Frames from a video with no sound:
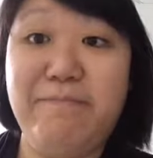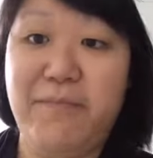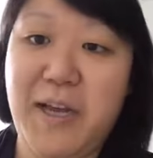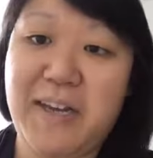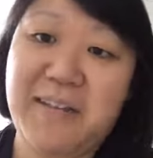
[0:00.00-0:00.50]

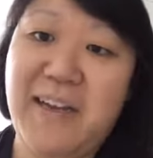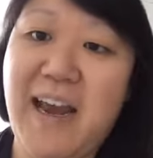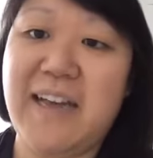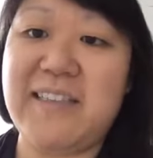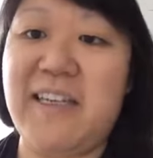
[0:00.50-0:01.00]
blatantly
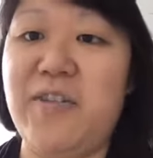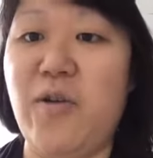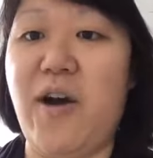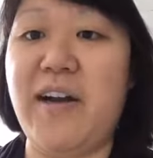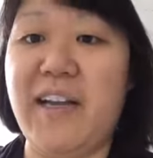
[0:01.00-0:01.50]
asking
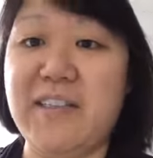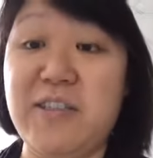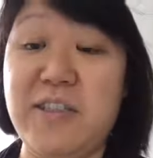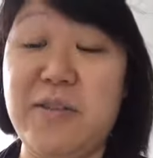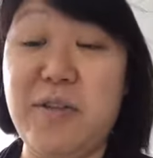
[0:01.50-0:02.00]
your
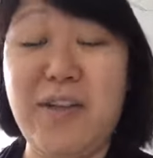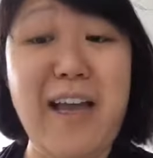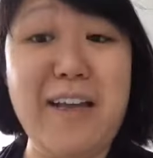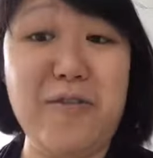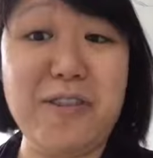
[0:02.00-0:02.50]
audience to
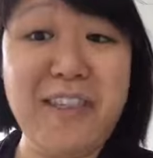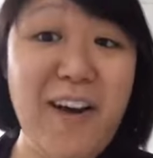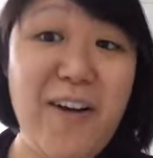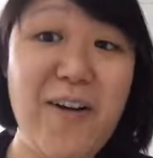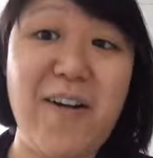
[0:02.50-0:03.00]
like or
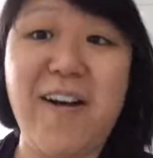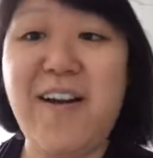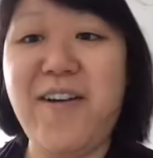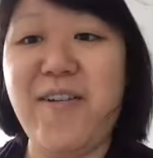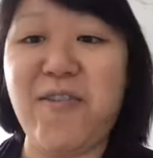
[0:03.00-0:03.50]
share
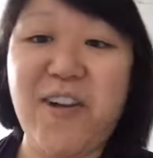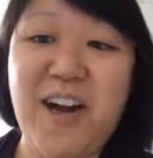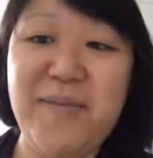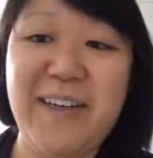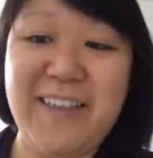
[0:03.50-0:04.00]
or
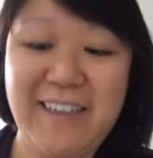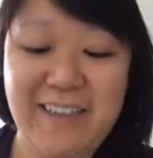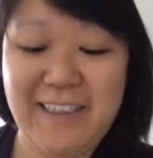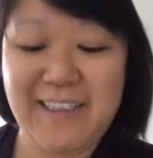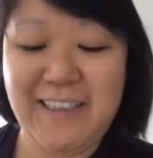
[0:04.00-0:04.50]
comment
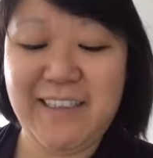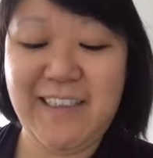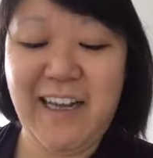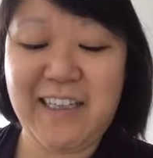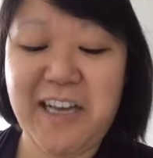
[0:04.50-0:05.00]

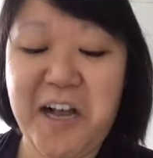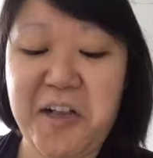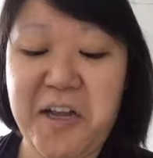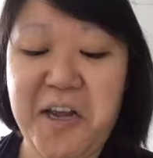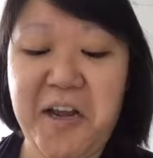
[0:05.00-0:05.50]
is not
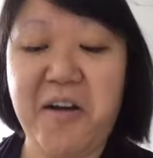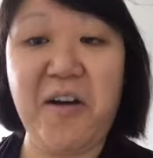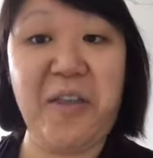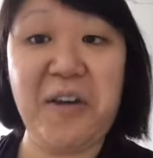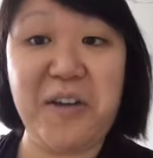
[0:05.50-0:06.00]
exactly
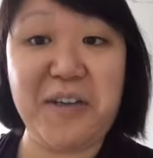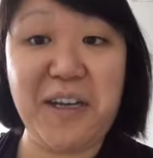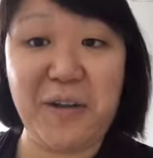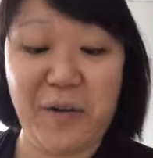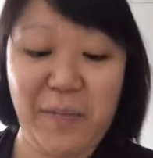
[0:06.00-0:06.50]
authentic
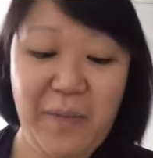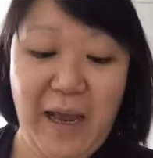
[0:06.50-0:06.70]
either.